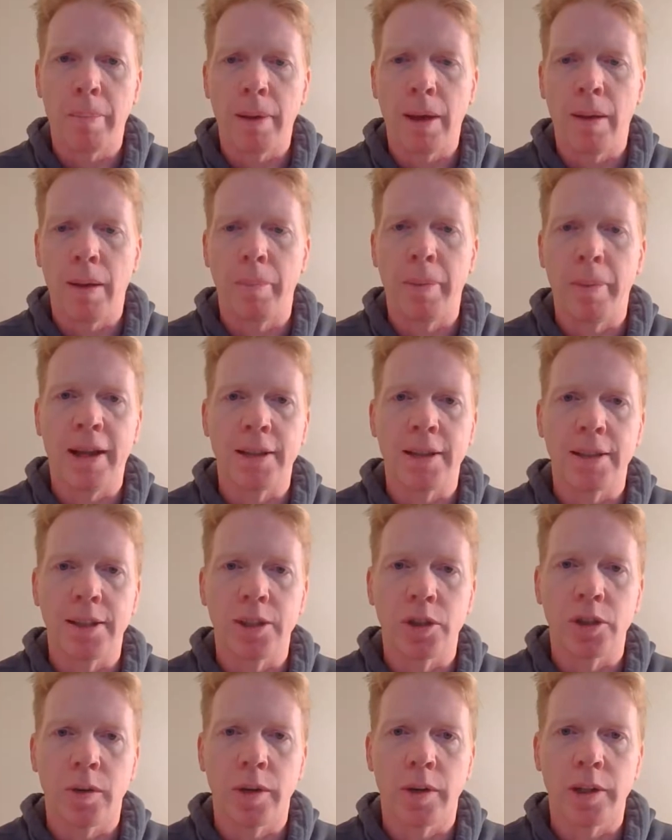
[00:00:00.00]
bad
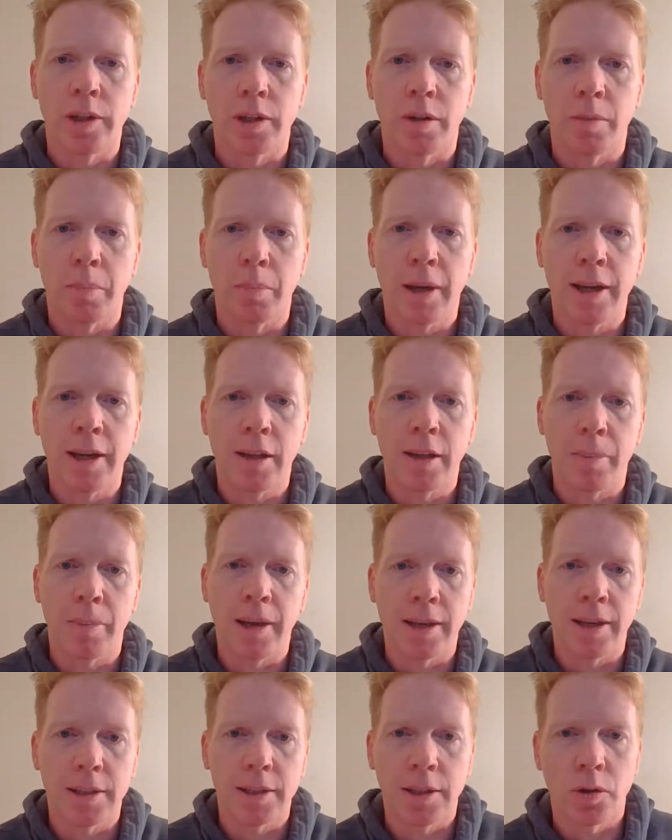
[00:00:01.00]
situation, and painted the
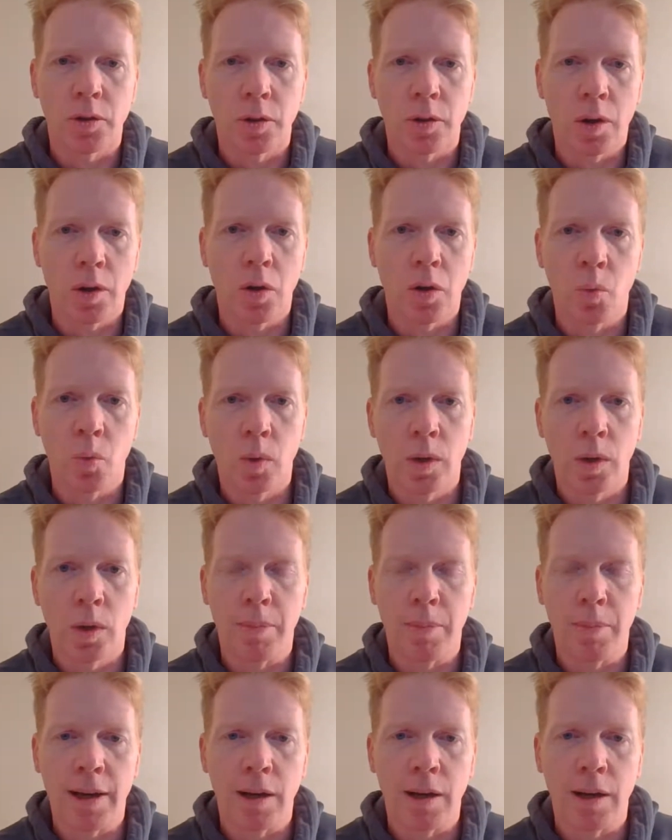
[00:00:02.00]
banks in a really
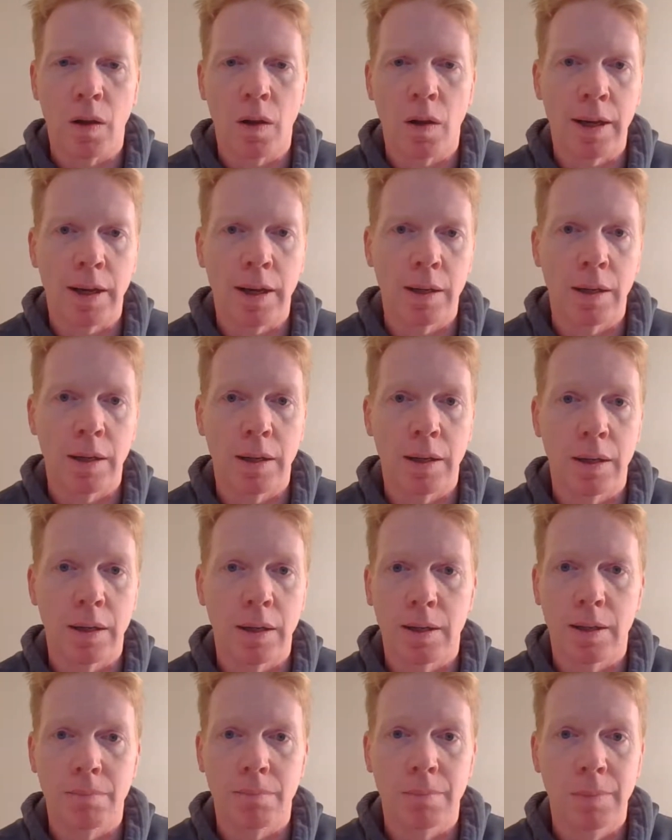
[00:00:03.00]
bad light. And
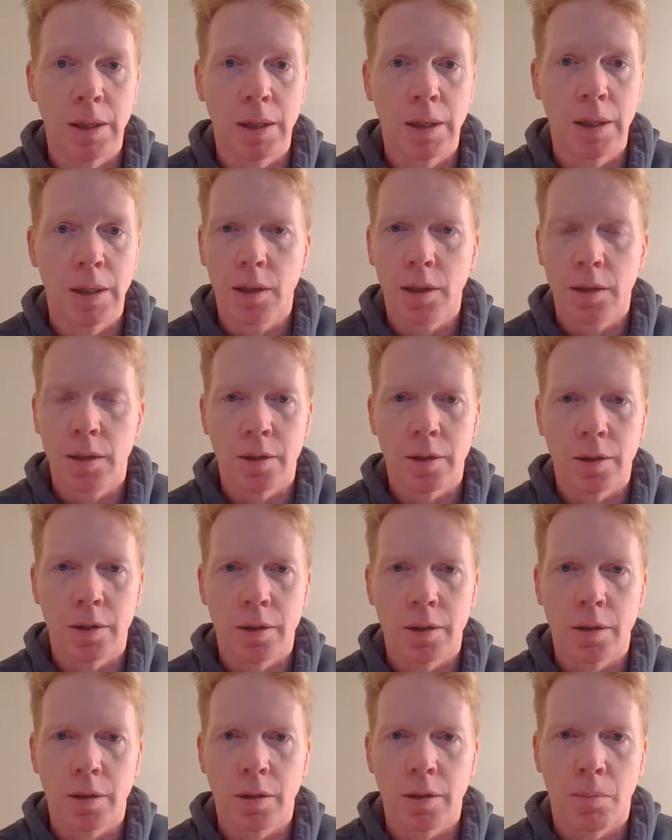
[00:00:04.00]

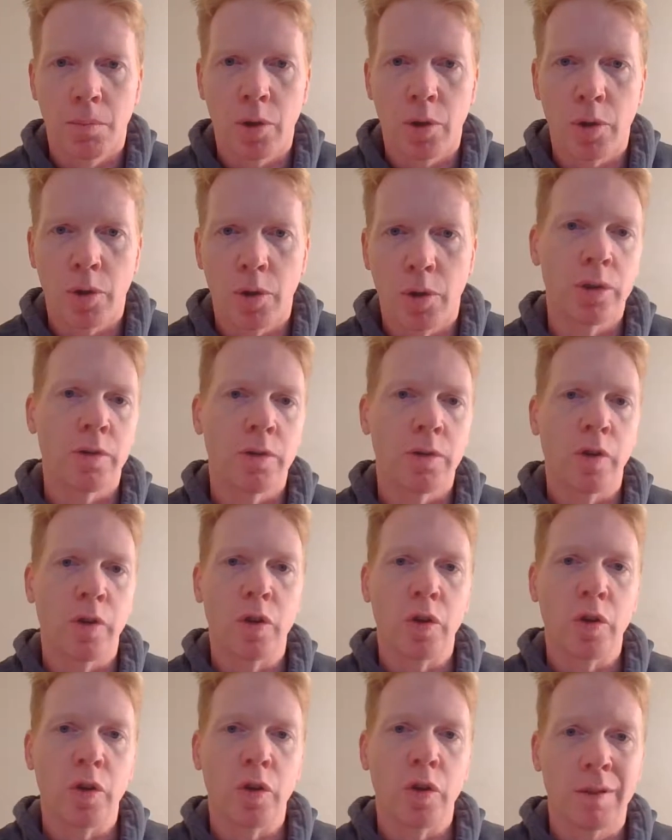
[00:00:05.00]
my personal view
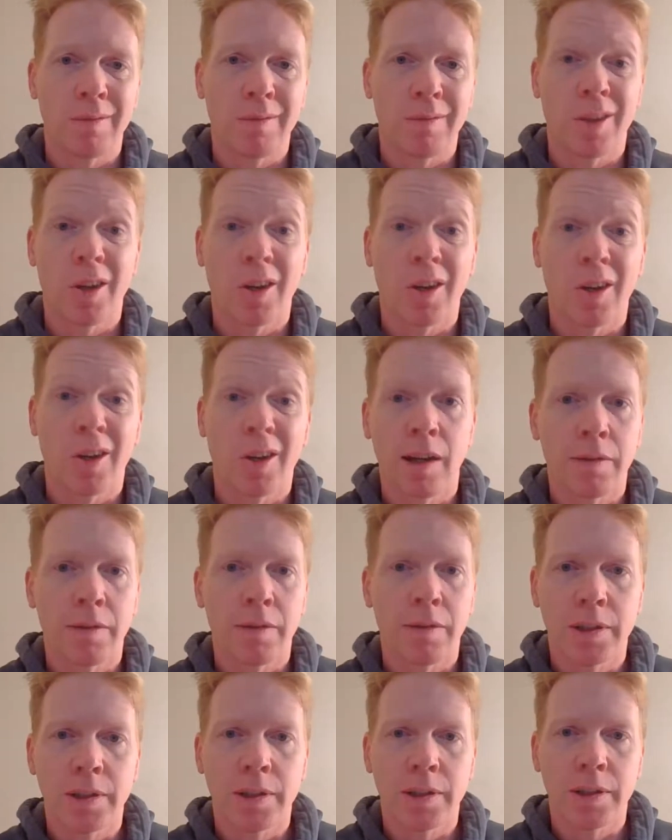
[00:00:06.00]
is I'd love
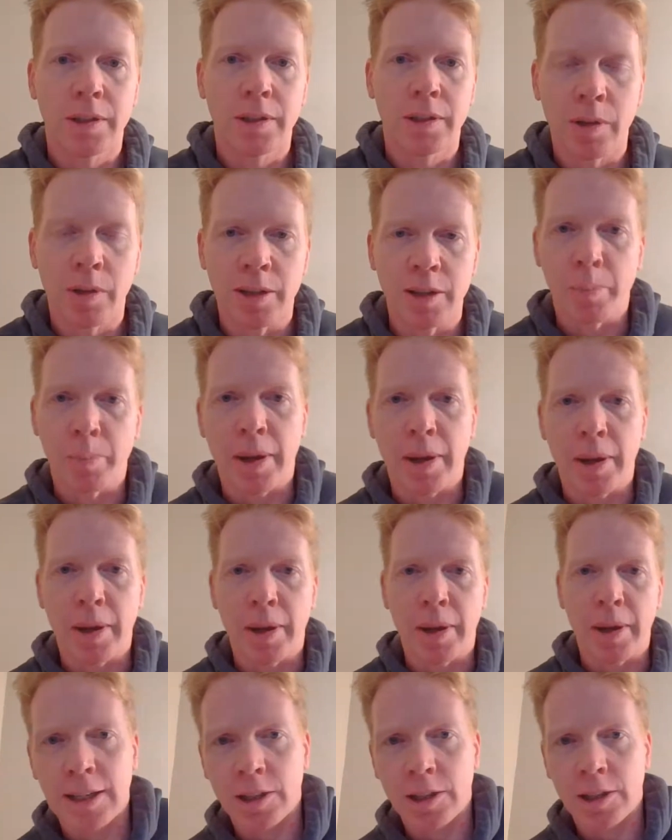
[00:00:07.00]
to see some of these
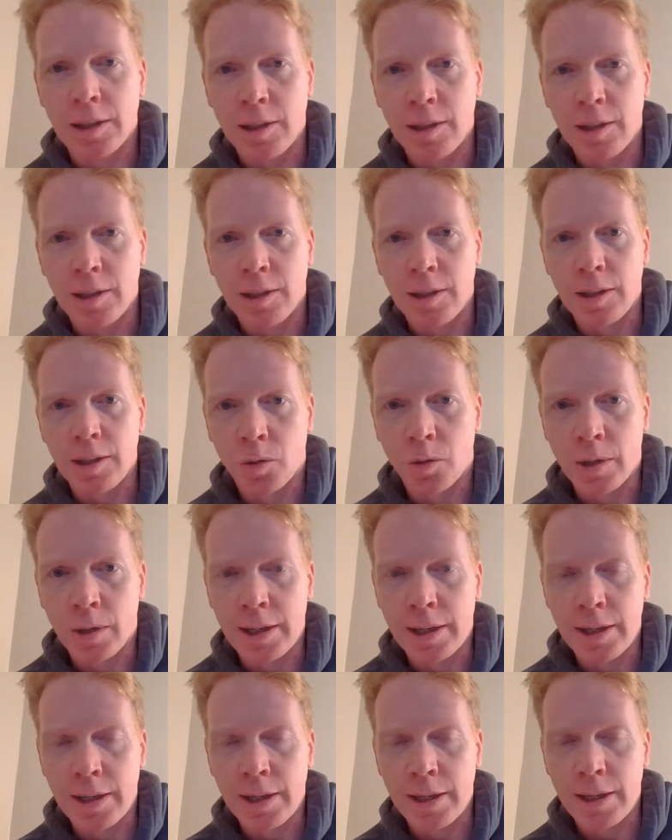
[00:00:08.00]
bankers actually locked
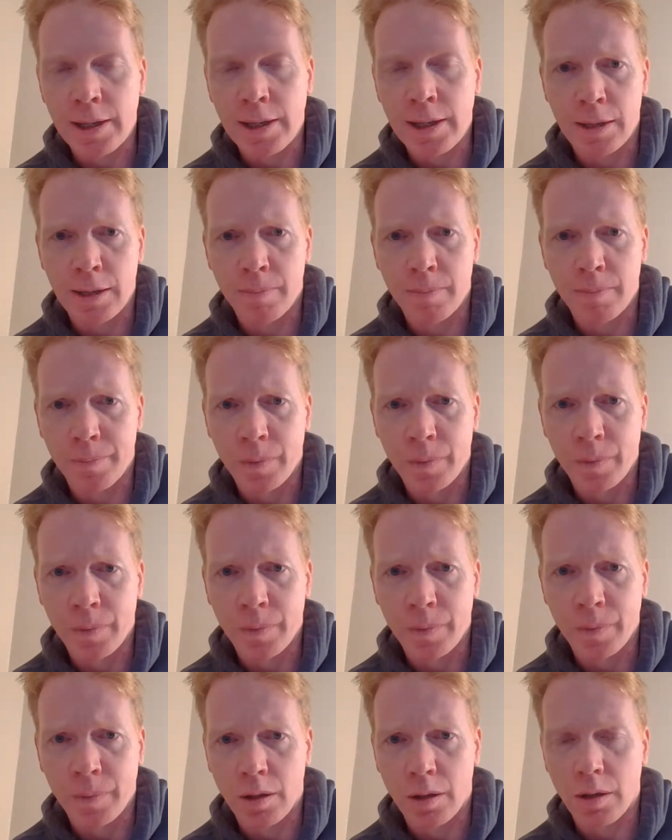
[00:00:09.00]
away.
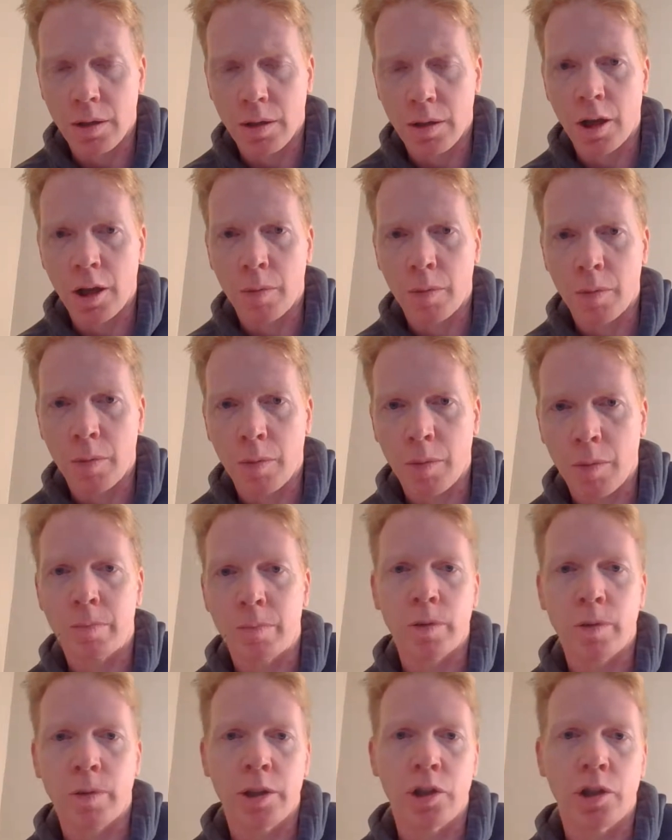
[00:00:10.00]
You go past
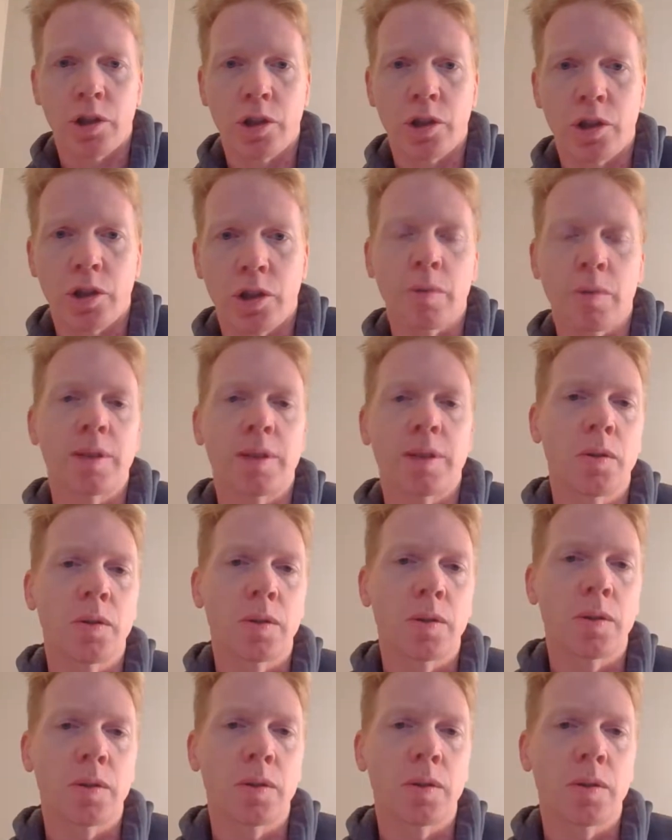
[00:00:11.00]
a shop, someone steals
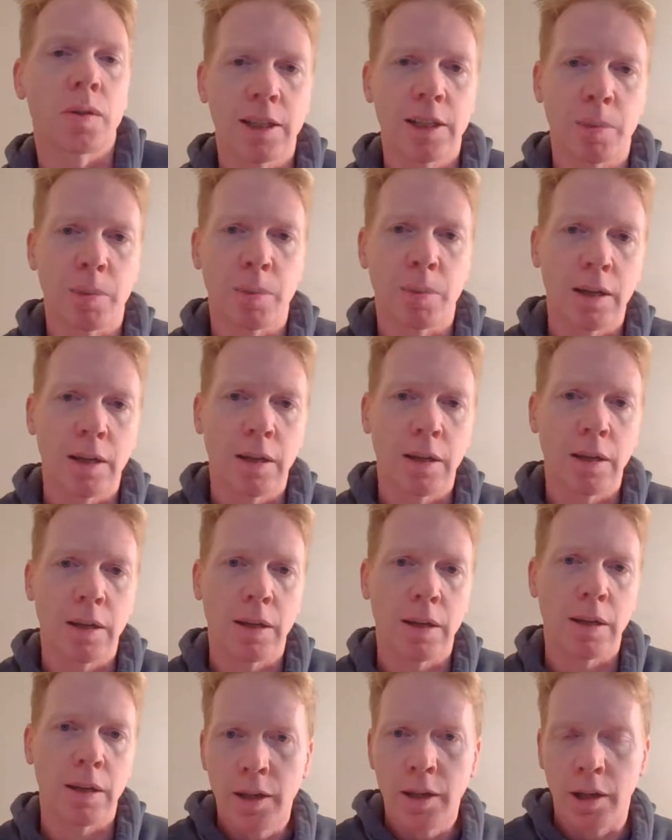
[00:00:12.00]
a Snickers bar,
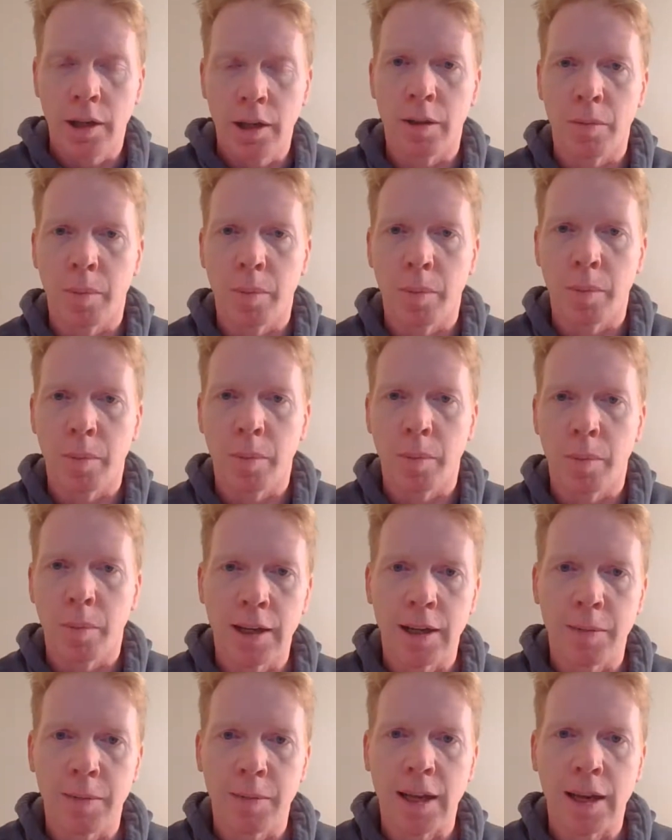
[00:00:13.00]
the police are going
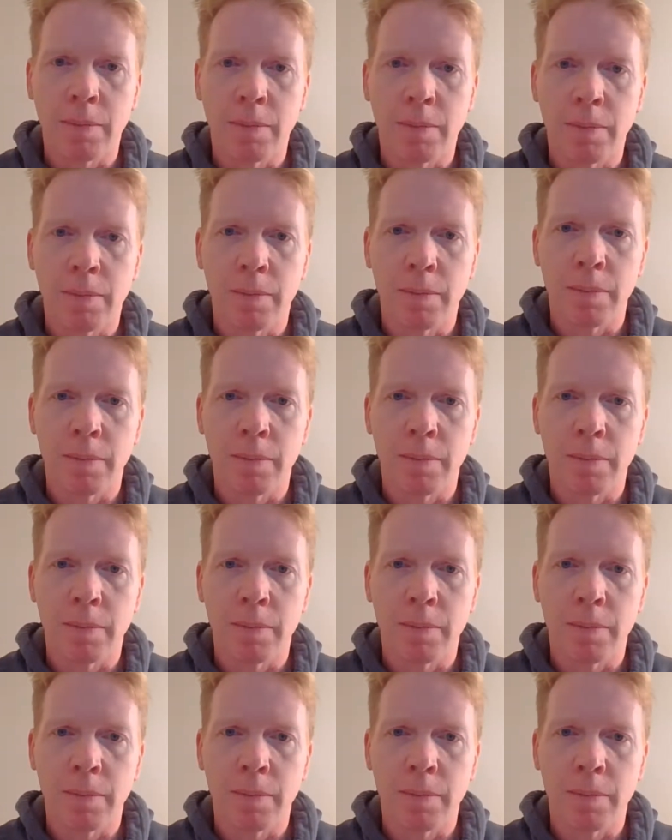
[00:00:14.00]
to be coming